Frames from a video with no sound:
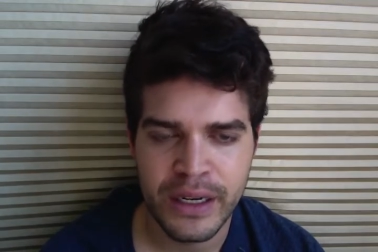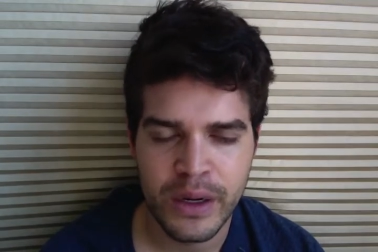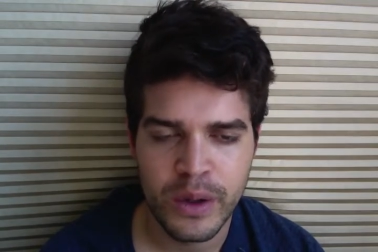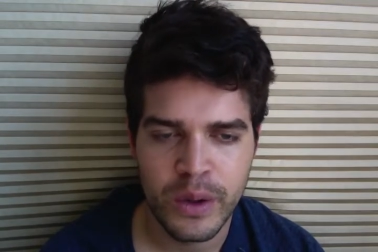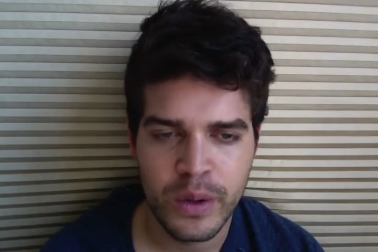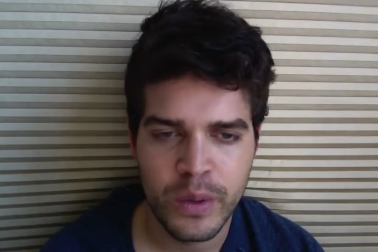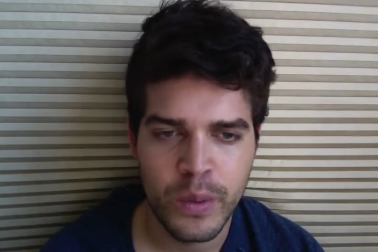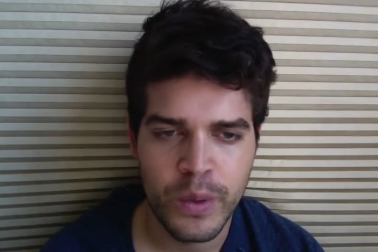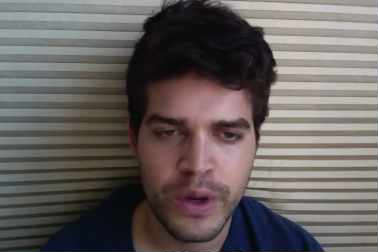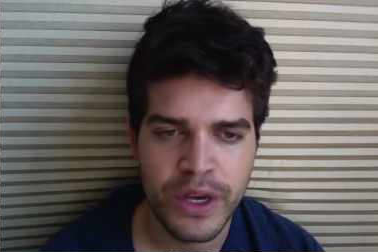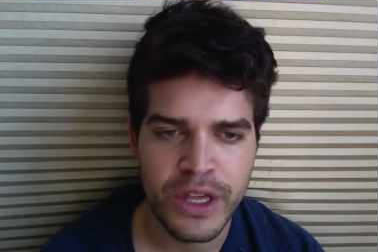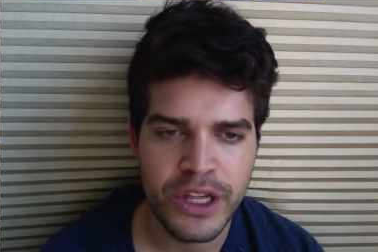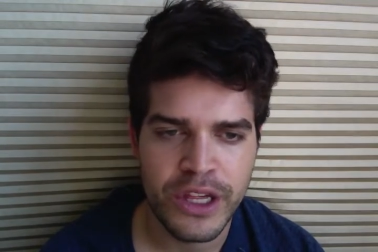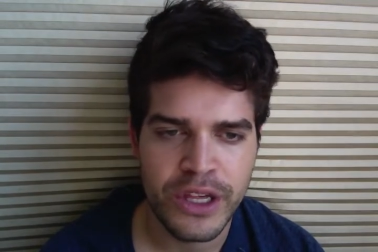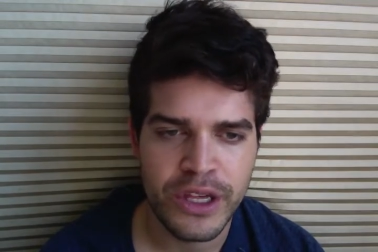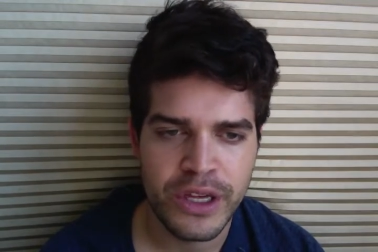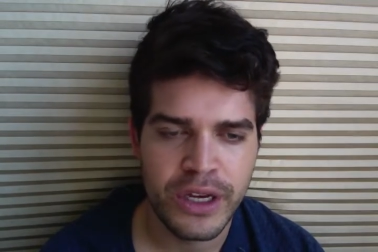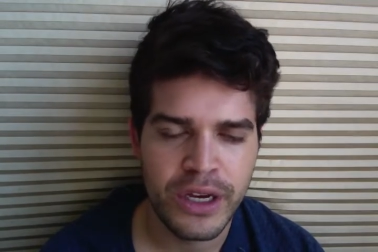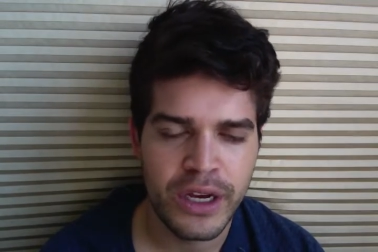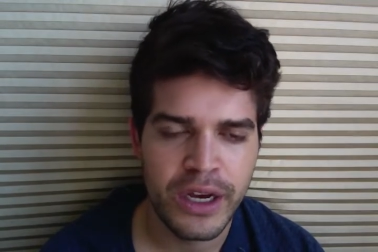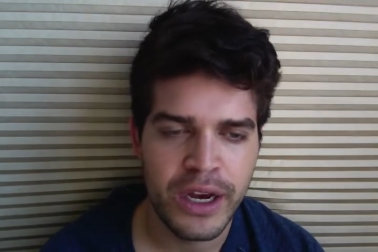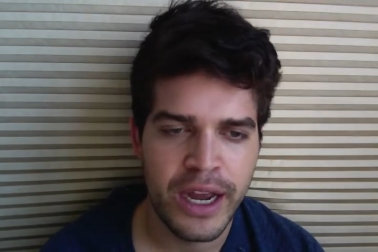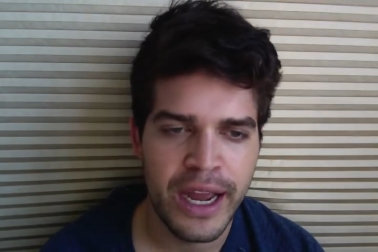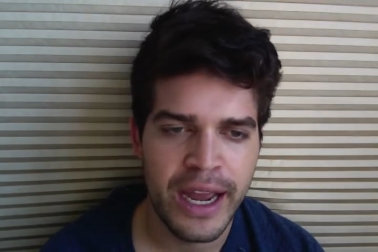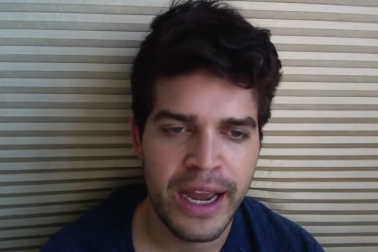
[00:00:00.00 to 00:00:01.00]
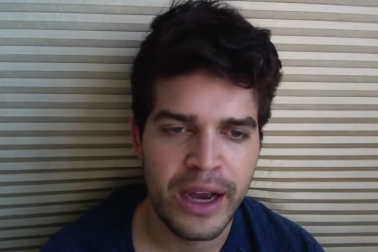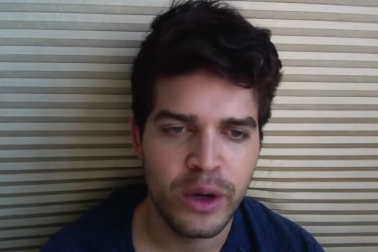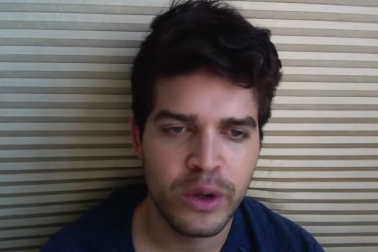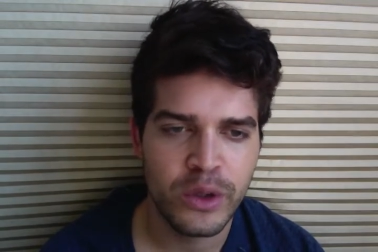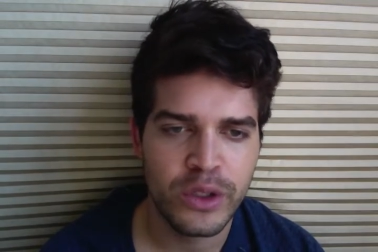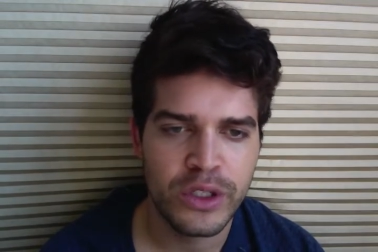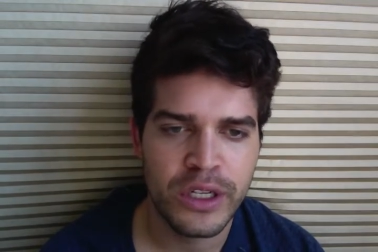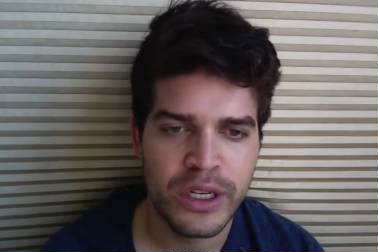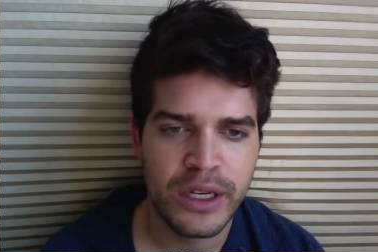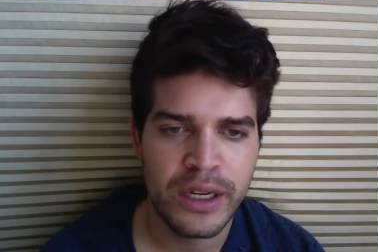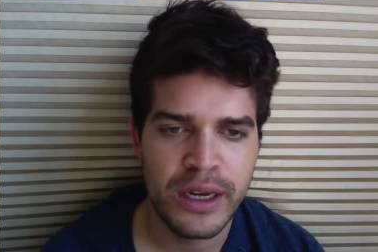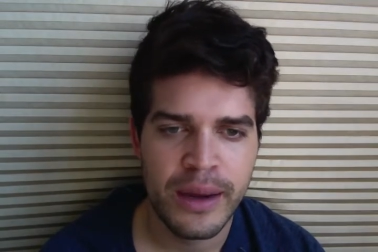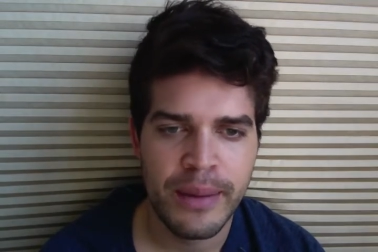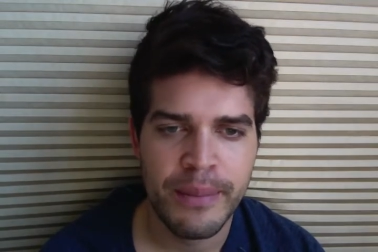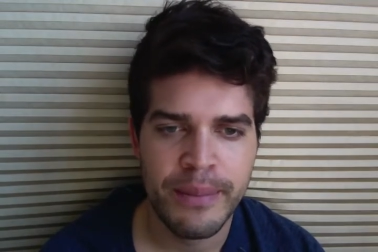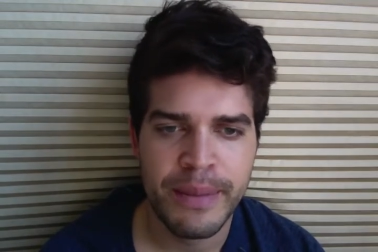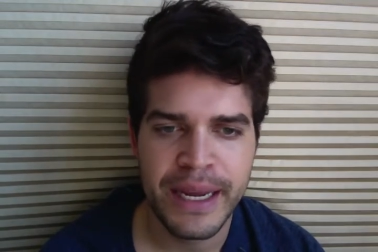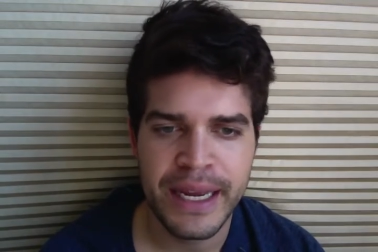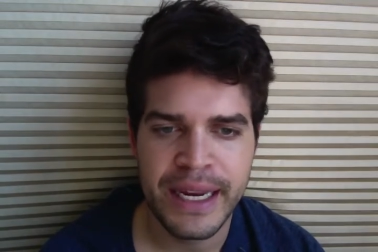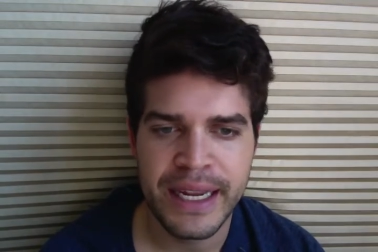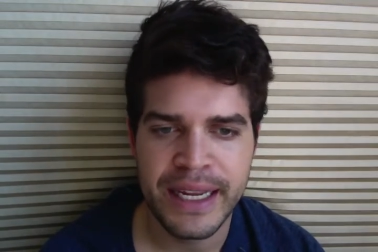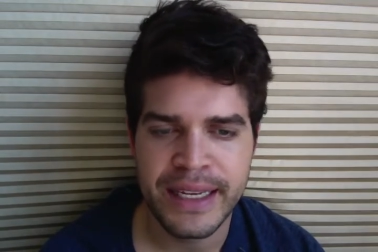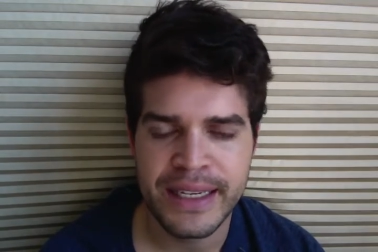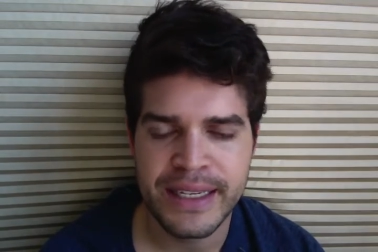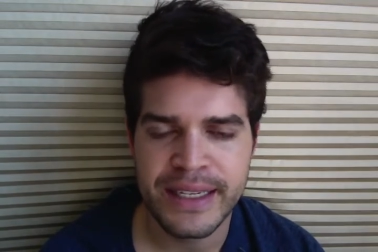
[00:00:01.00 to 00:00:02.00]
which held
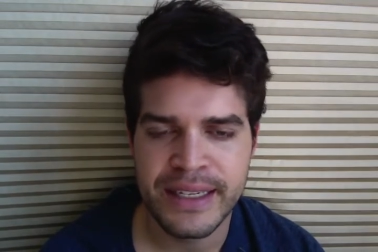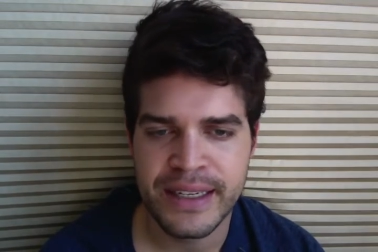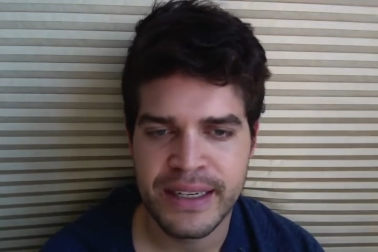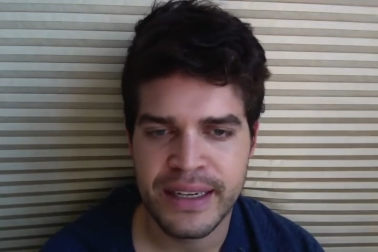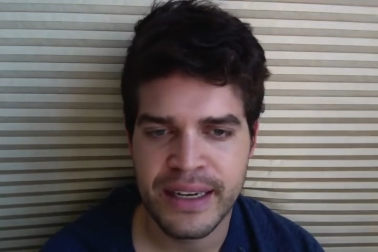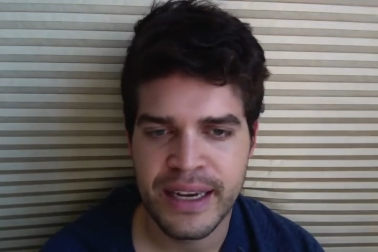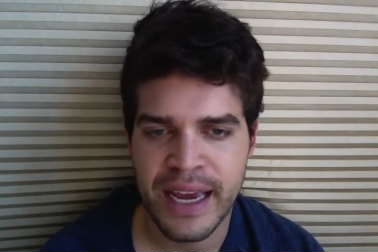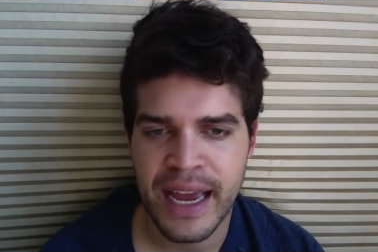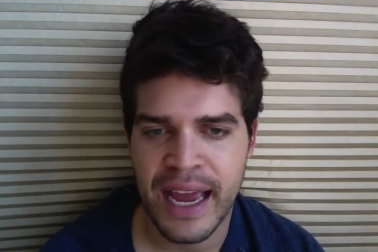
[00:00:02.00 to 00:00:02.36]
meetings